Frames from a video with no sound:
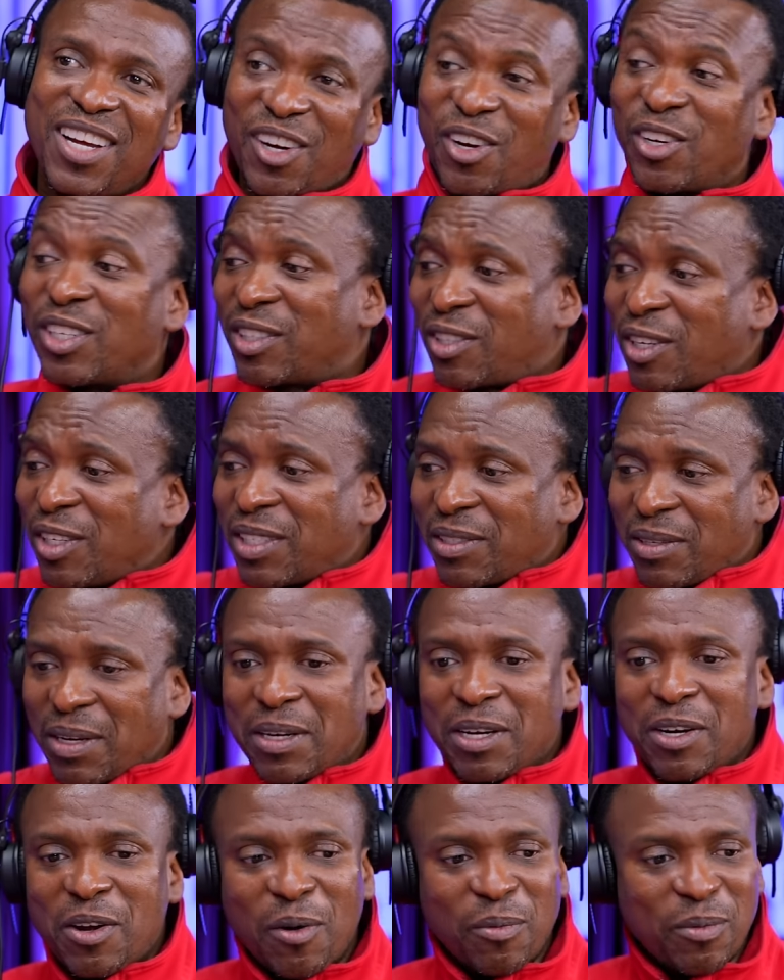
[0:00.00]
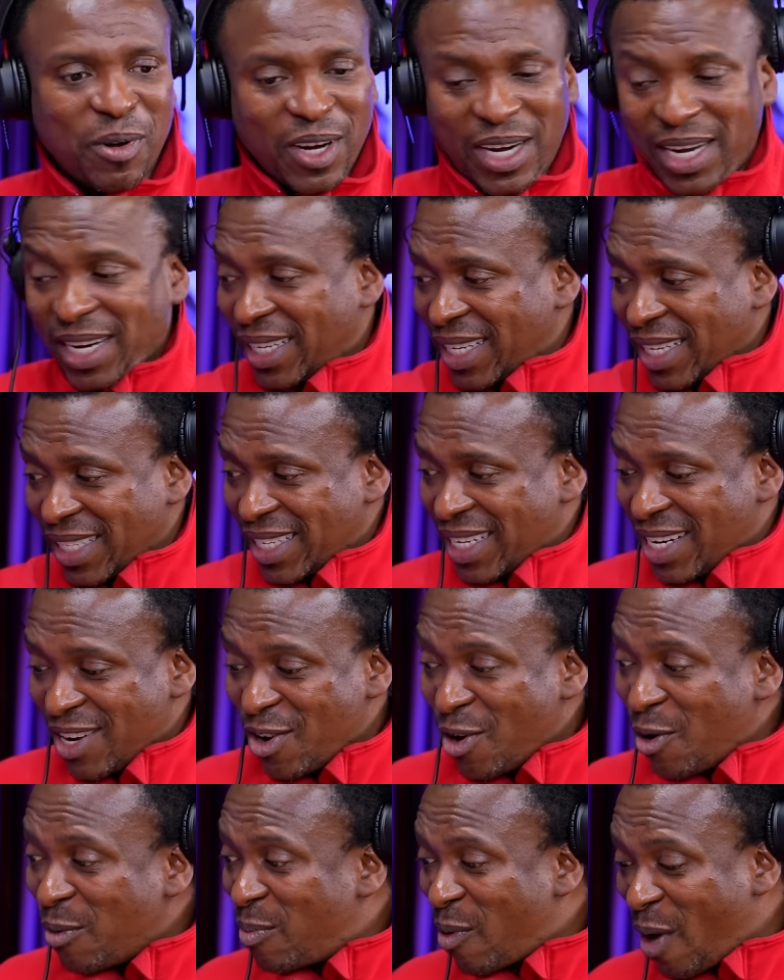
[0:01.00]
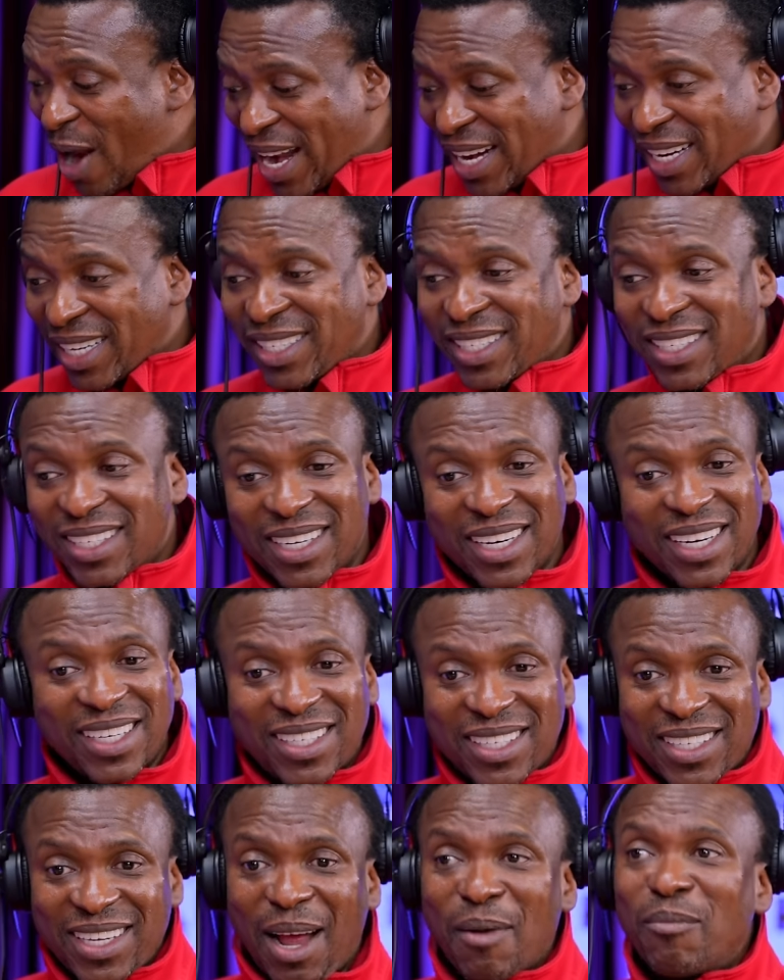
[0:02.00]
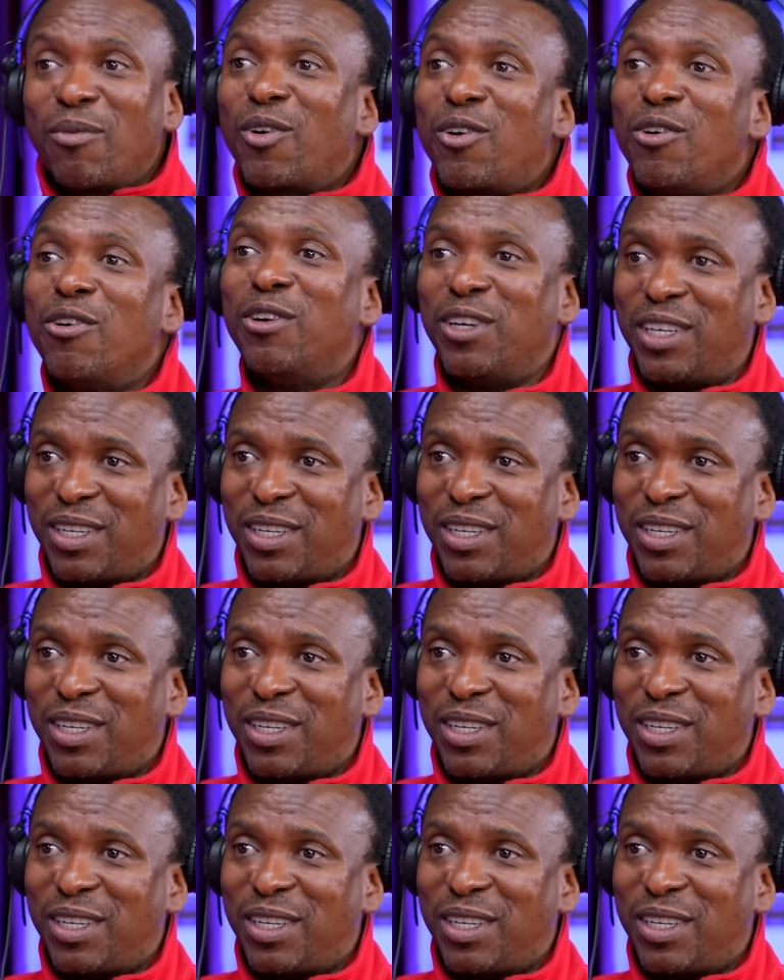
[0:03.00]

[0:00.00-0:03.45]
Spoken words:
Look at this. No brand. I'm good.